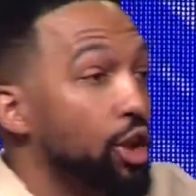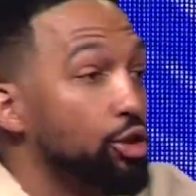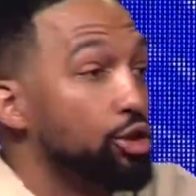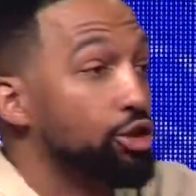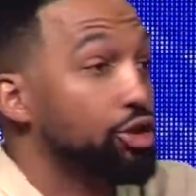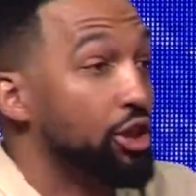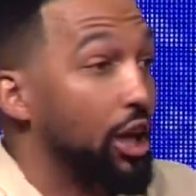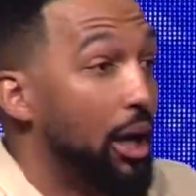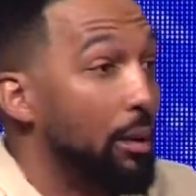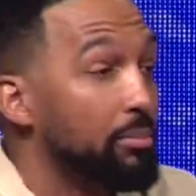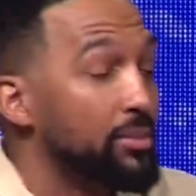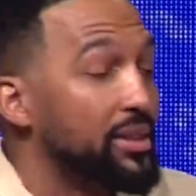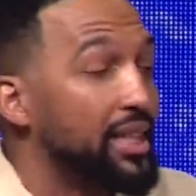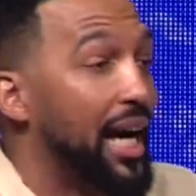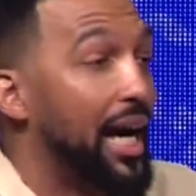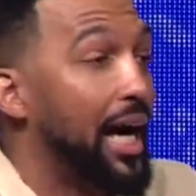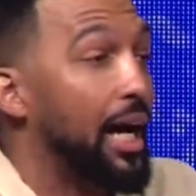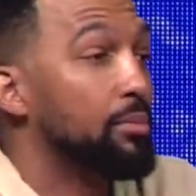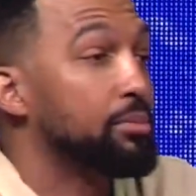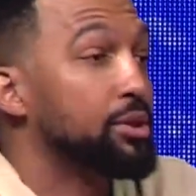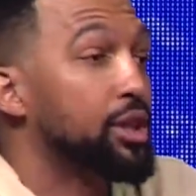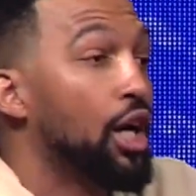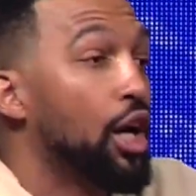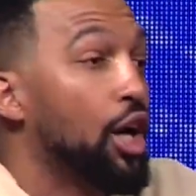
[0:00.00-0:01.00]

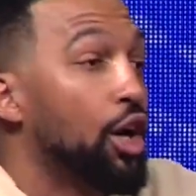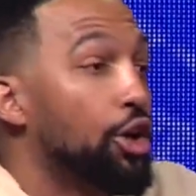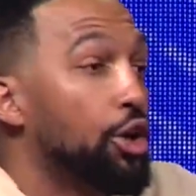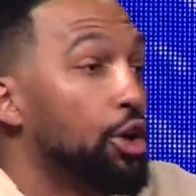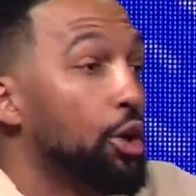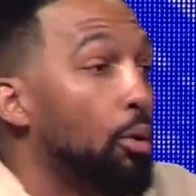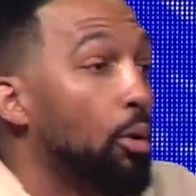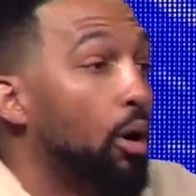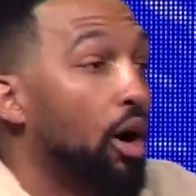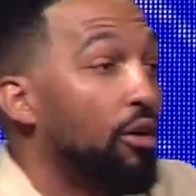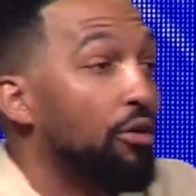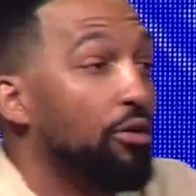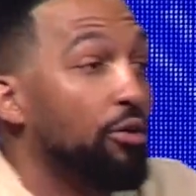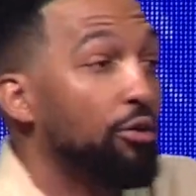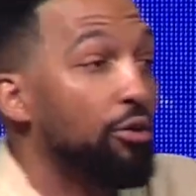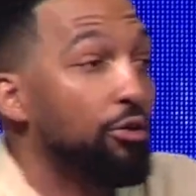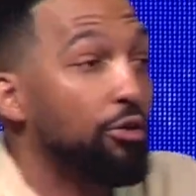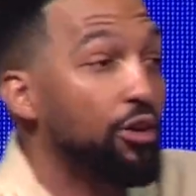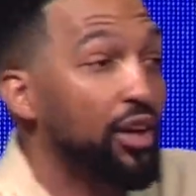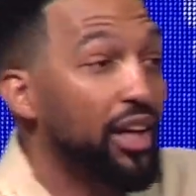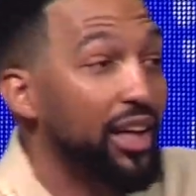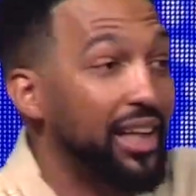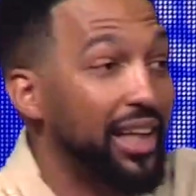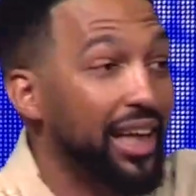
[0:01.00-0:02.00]
Sometimes you are
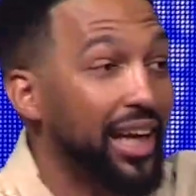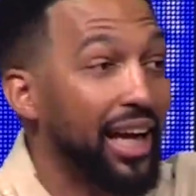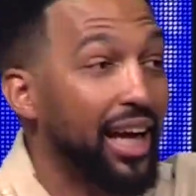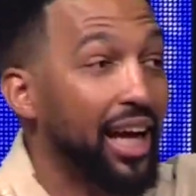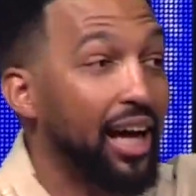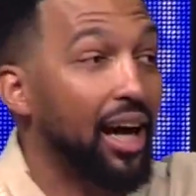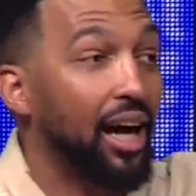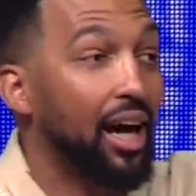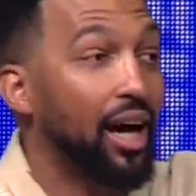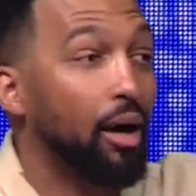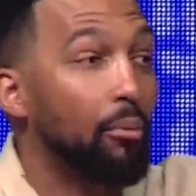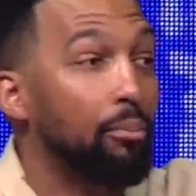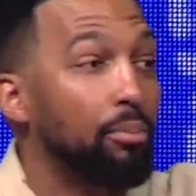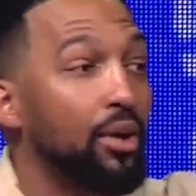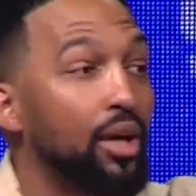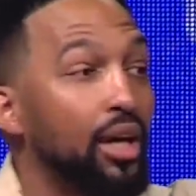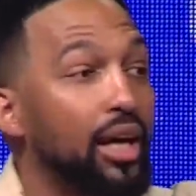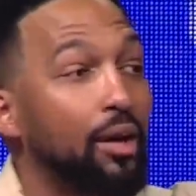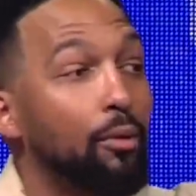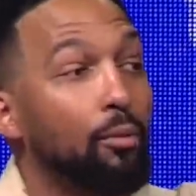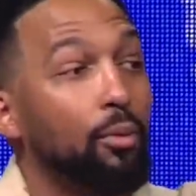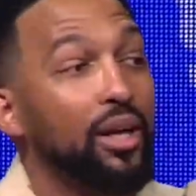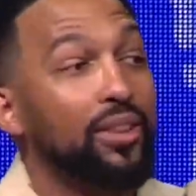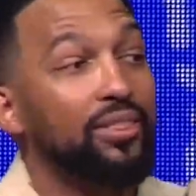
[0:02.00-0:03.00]
filling up
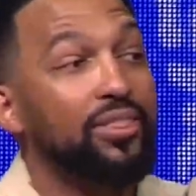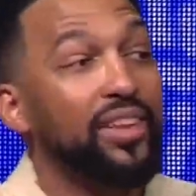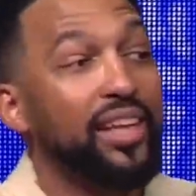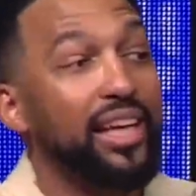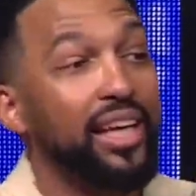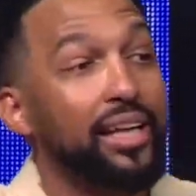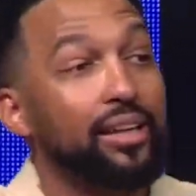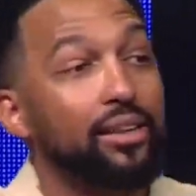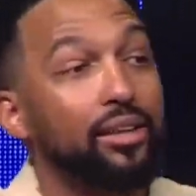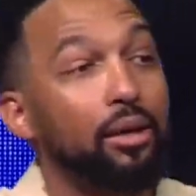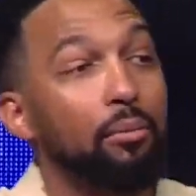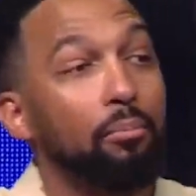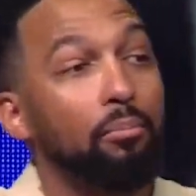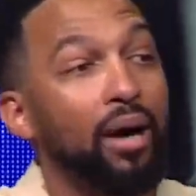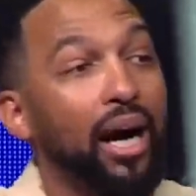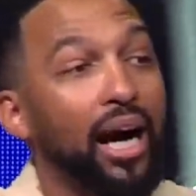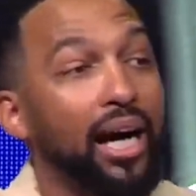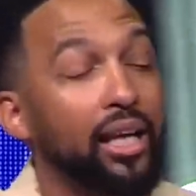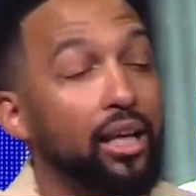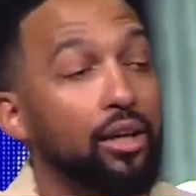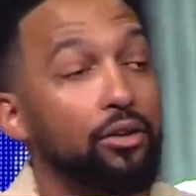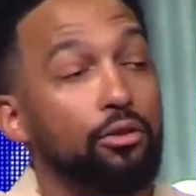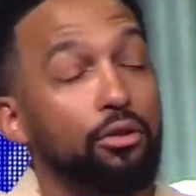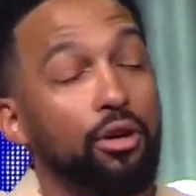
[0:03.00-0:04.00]
within the
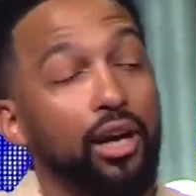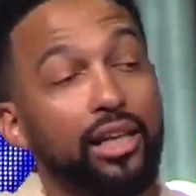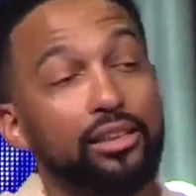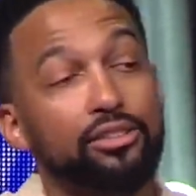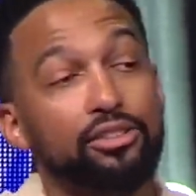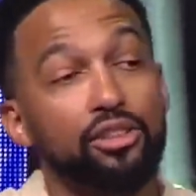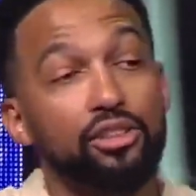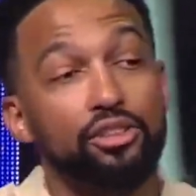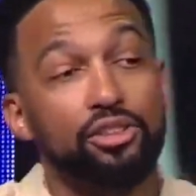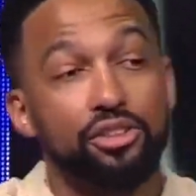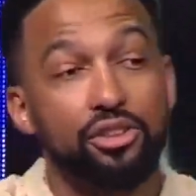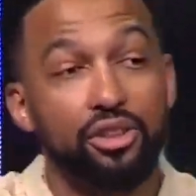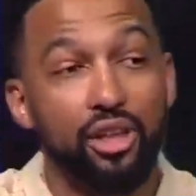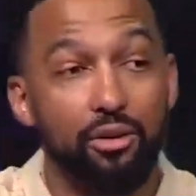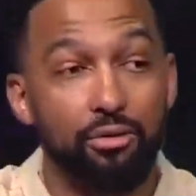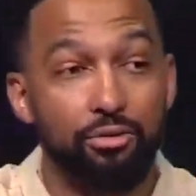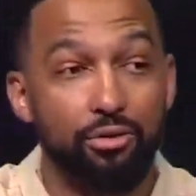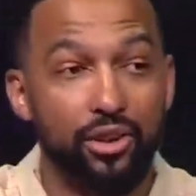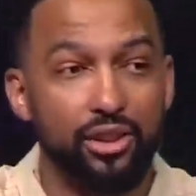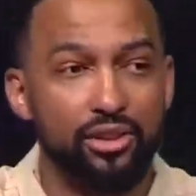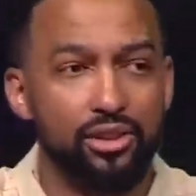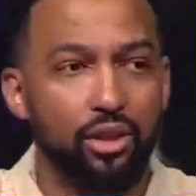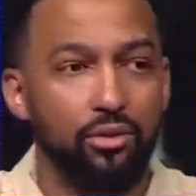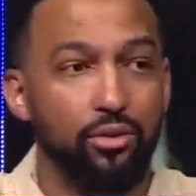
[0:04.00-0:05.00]
body of Christ the
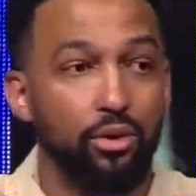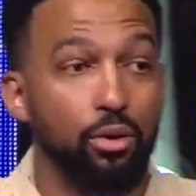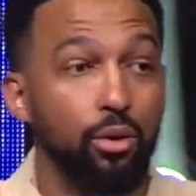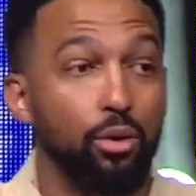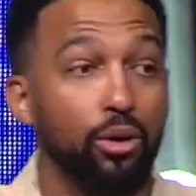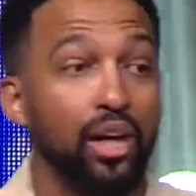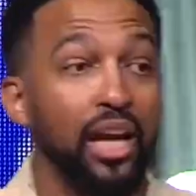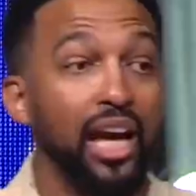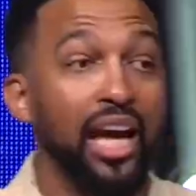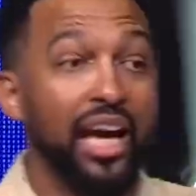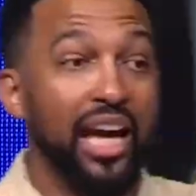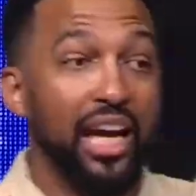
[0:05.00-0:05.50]
sufferings of the Lord.